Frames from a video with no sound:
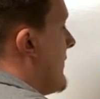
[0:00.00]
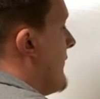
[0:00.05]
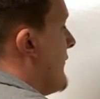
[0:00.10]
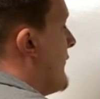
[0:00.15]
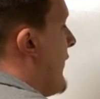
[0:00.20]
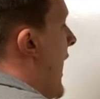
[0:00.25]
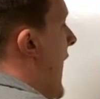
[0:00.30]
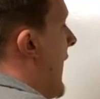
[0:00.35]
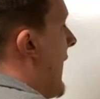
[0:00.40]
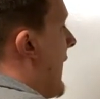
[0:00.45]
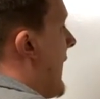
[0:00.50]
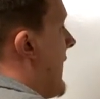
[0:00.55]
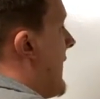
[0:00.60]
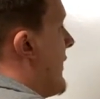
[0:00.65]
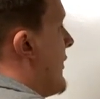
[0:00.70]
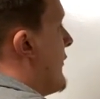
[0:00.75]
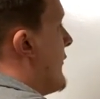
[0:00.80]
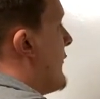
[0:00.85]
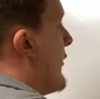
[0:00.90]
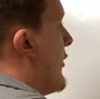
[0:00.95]

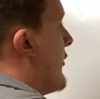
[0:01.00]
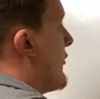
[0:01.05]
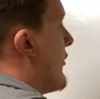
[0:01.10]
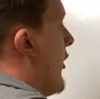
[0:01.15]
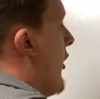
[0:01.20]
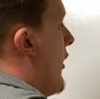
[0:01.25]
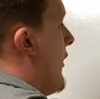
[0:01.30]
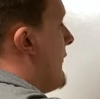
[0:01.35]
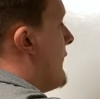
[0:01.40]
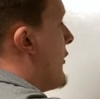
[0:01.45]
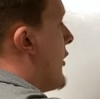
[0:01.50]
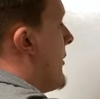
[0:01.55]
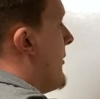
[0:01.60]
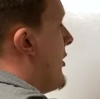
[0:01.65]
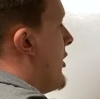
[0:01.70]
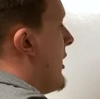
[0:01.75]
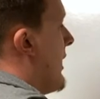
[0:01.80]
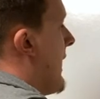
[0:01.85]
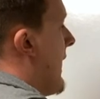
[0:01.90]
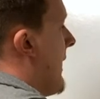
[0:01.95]
violated the first law of
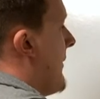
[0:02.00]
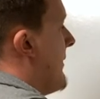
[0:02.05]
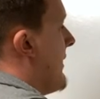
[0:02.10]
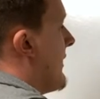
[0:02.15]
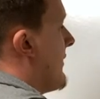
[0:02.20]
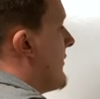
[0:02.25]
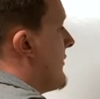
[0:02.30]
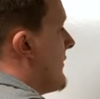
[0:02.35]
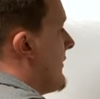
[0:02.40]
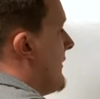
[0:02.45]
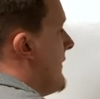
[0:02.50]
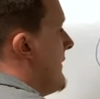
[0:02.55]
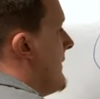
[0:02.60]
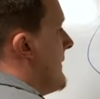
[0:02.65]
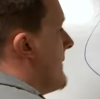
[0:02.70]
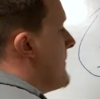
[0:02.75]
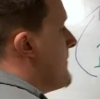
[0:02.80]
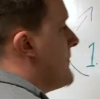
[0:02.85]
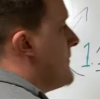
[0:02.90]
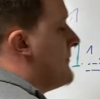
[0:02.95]
thermodynamics.
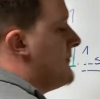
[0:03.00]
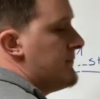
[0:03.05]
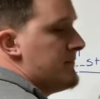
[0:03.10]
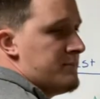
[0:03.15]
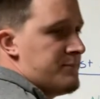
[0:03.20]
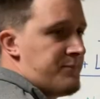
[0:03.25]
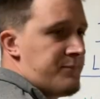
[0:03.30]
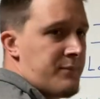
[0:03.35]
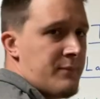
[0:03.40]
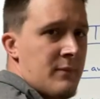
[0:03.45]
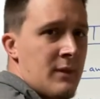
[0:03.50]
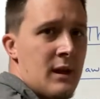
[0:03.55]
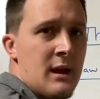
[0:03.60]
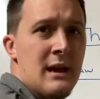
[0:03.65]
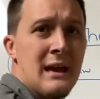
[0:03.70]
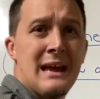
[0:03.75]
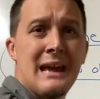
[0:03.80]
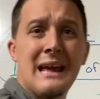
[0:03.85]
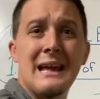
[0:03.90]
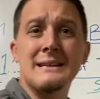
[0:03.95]

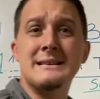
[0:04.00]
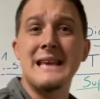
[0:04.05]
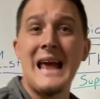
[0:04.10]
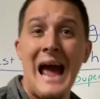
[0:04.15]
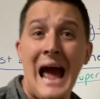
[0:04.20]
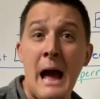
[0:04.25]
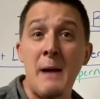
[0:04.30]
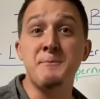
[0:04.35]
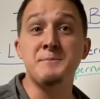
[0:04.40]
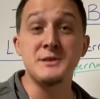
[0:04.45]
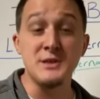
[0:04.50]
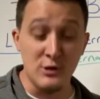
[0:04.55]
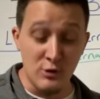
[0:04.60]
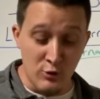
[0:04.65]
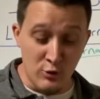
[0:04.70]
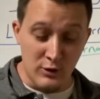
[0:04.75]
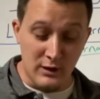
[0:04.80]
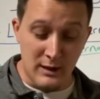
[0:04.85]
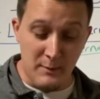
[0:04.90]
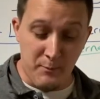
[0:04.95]
It's
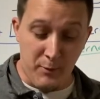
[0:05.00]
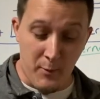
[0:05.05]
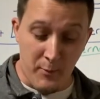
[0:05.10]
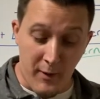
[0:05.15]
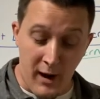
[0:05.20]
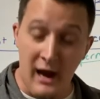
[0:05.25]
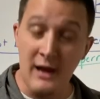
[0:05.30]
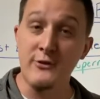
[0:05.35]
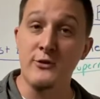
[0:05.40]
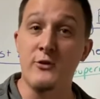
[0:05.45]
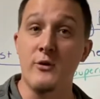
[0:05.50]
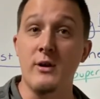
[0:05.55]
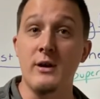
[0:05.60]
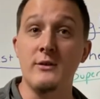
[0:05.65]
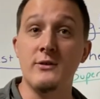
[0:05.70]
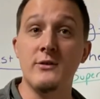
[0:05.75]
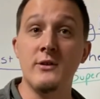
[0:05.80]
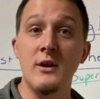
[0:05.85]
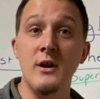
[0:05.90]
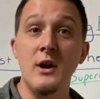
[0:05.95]
absolutely
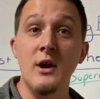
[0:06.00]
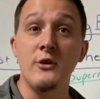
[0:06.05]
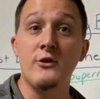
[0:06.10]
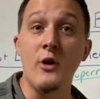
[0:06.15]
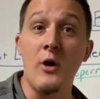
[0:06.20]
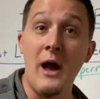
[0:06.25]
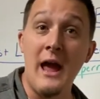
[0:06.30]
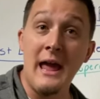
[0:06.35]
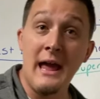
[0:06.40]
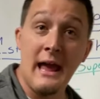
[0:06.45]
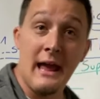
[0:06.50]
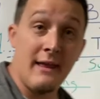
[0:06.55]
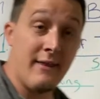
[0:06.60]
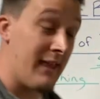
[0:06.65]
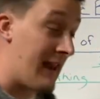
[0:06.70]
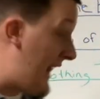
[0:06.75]
preposterous. So the